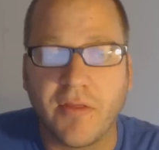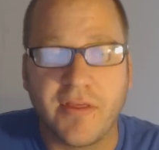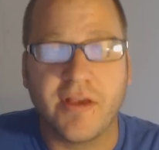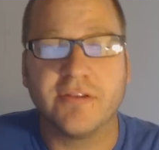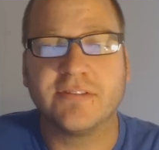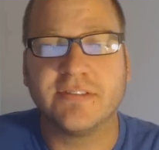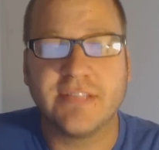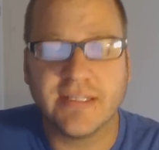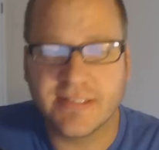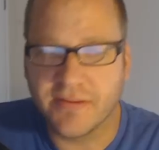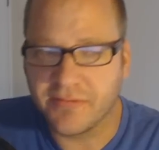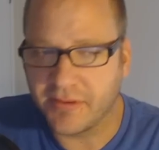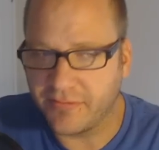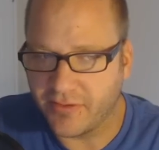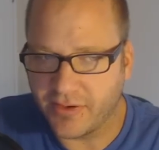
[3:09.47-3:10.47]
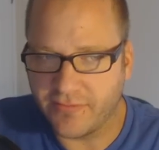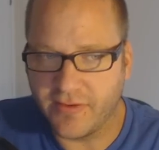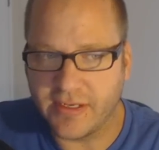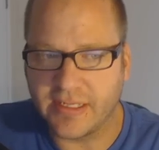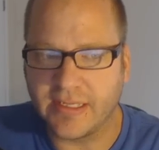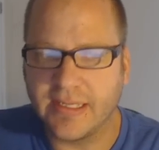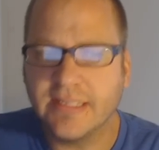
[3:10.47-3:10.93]
they also said something very
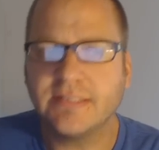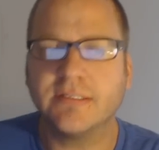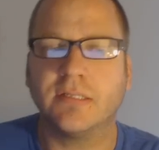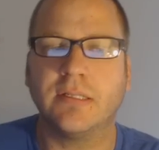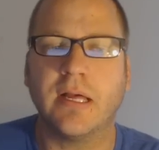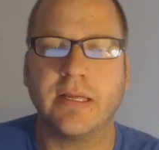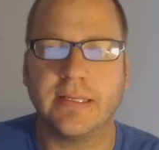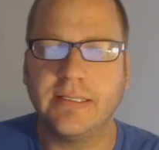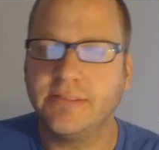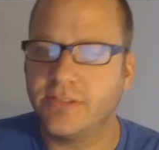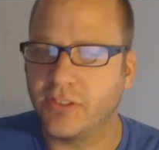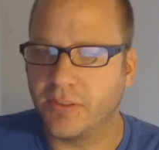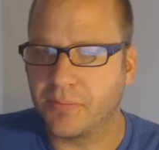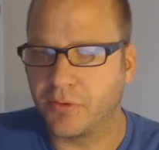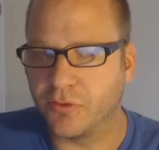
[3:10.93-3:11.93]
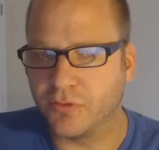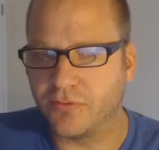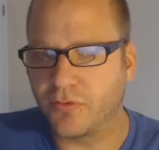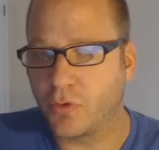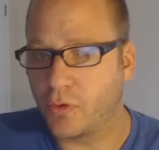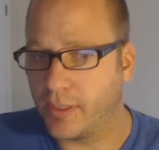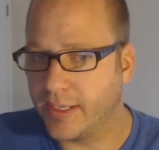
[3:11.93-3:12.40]
funny. It's a lot easier to
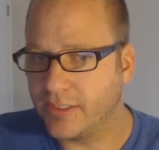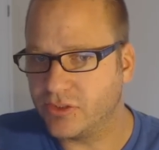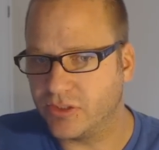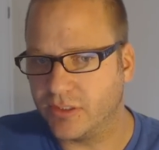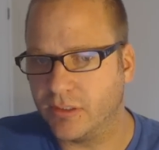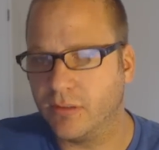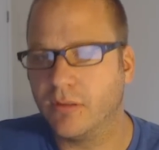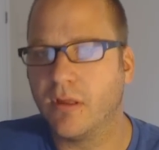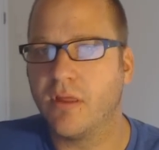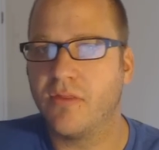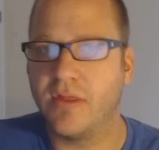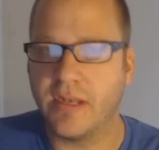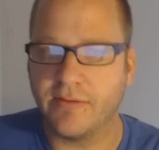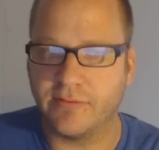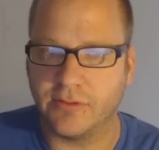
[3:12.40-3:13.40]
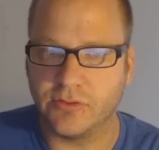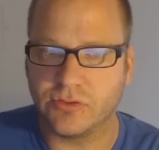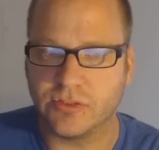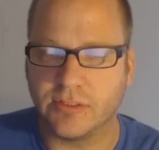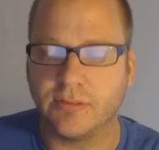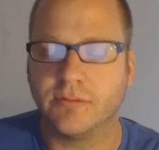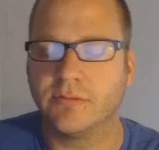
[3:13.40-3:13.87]
prove creation than
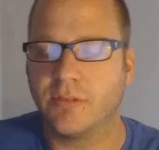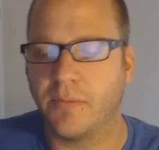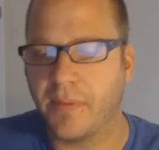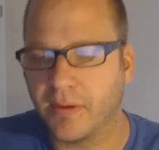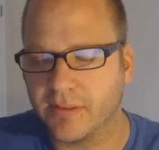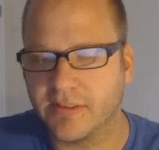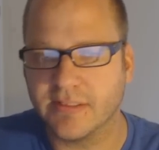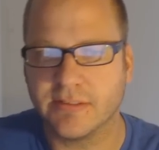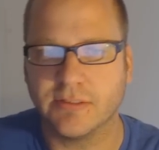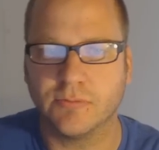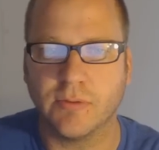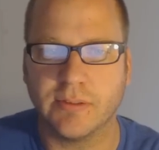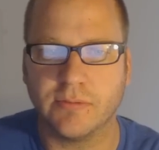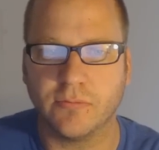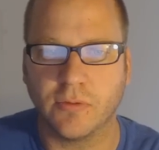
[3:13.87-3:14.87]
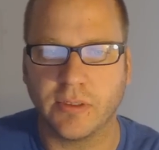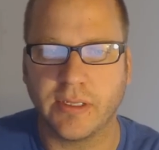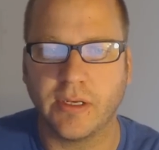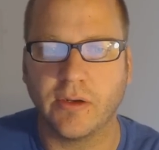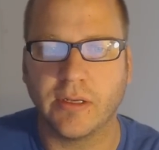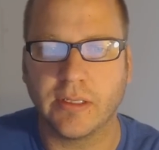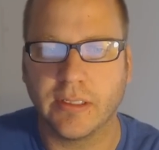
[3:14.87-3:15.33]
evolution. So apparently this is what we're
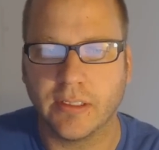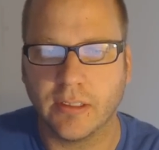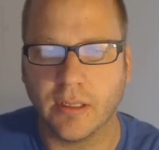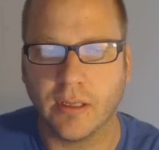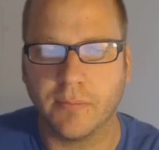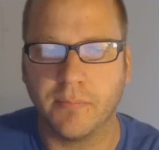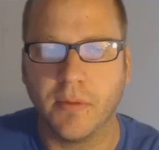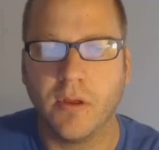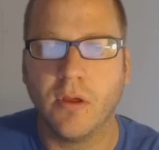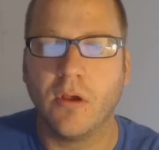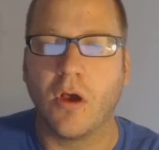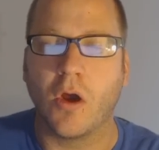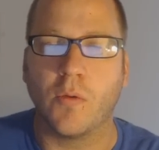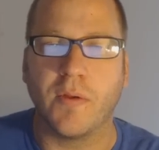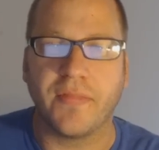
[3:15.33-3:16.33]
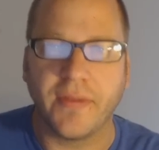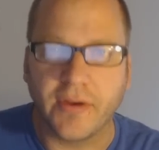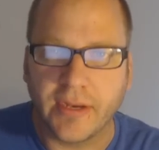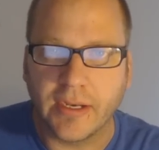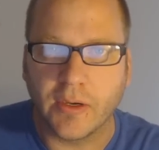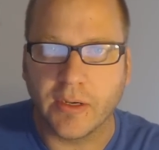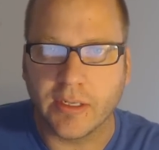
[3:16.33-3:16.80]
hearing, and or what
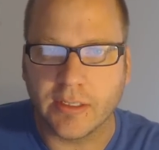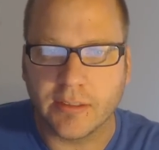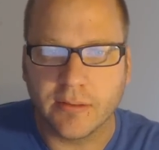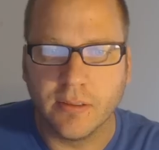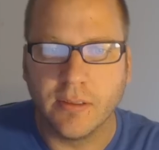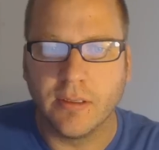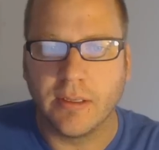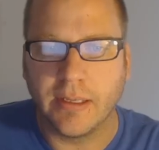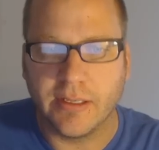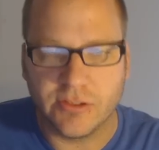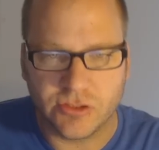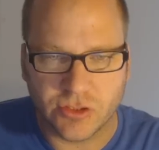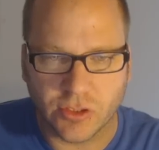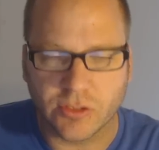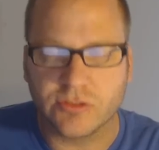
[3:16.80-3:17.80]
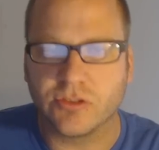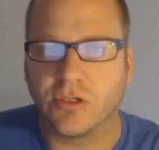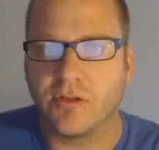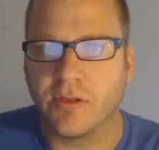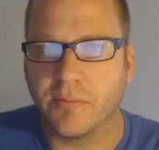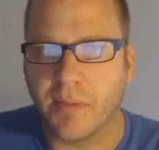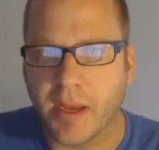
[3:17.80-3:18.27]
they're hearing in church
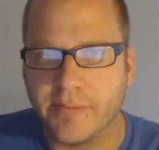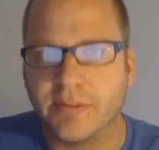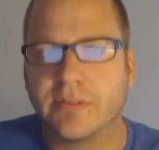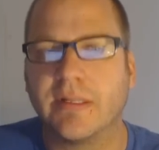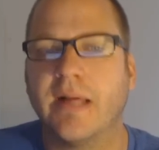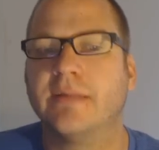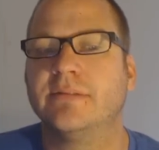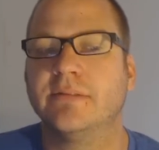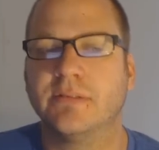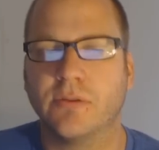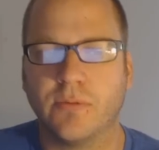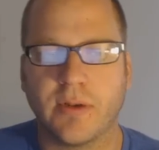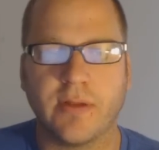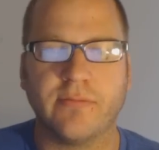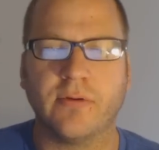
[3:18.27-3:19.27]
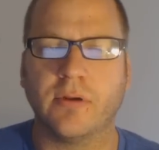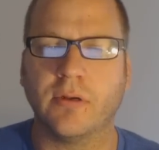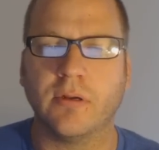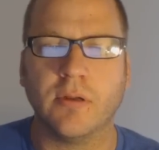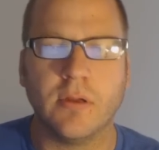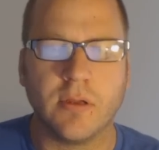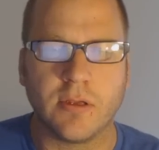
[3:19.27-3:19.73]
or their Bible classes or
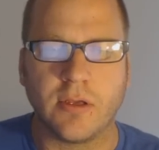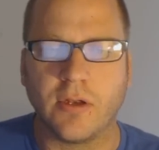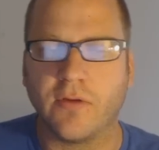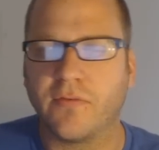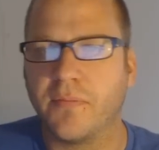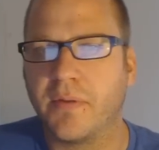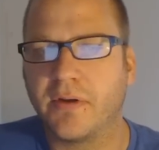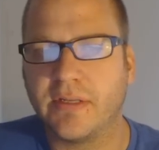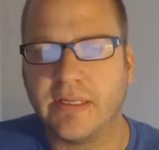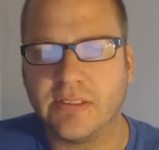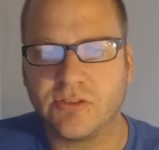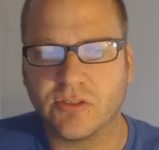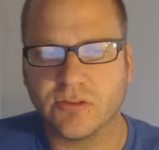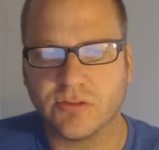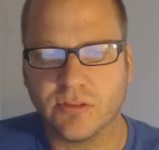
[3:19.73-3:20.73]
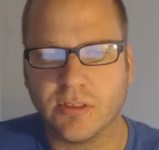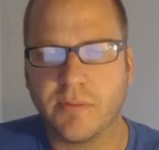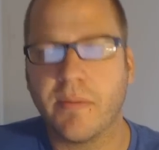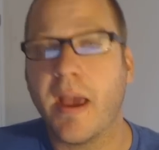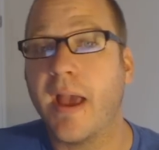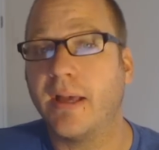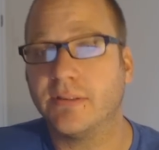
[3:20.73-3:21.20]
whatever, from their teachers or
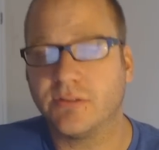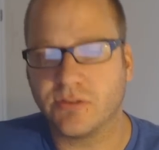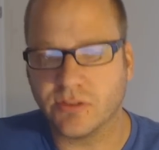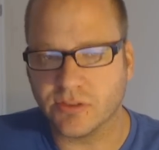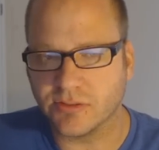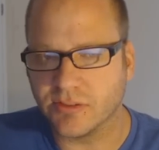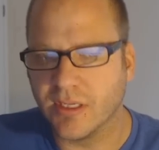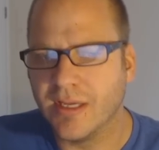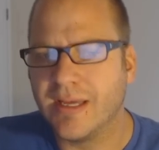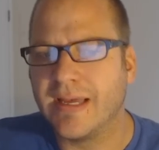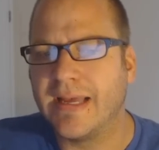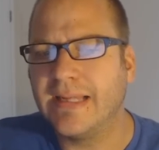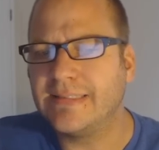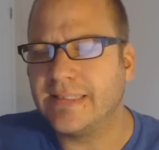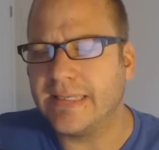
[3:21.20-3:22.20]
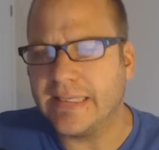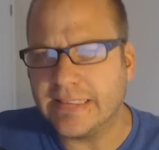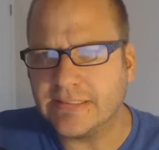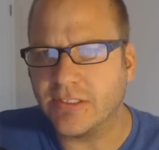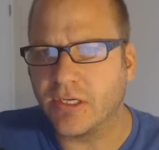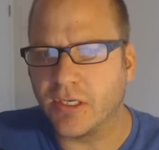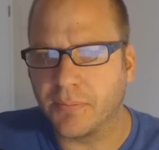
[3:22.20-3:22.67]
their pastors. It's
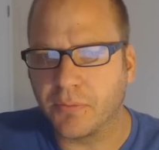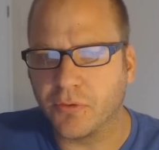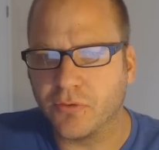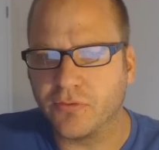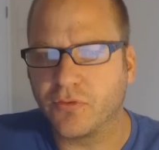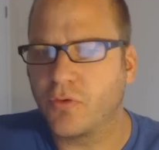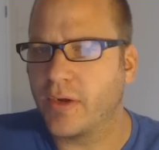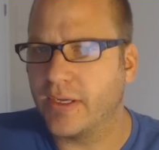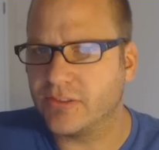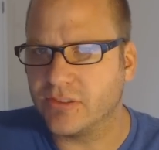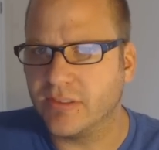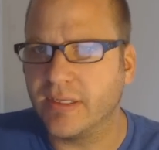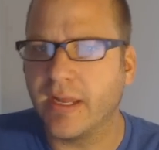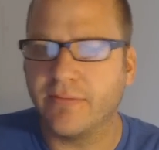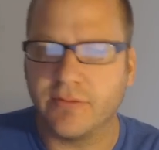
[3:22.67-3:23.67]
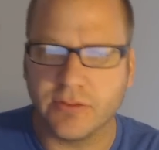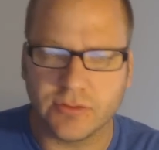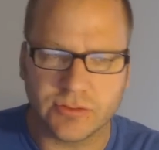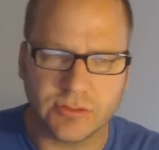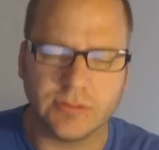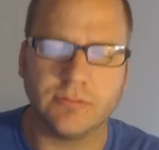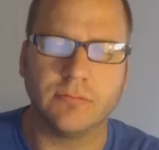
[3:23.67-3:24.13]
easier to prove creation than
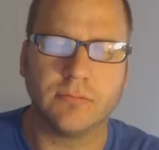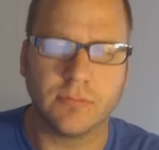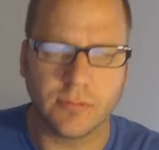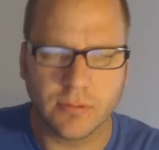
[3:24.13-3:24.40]
evolution.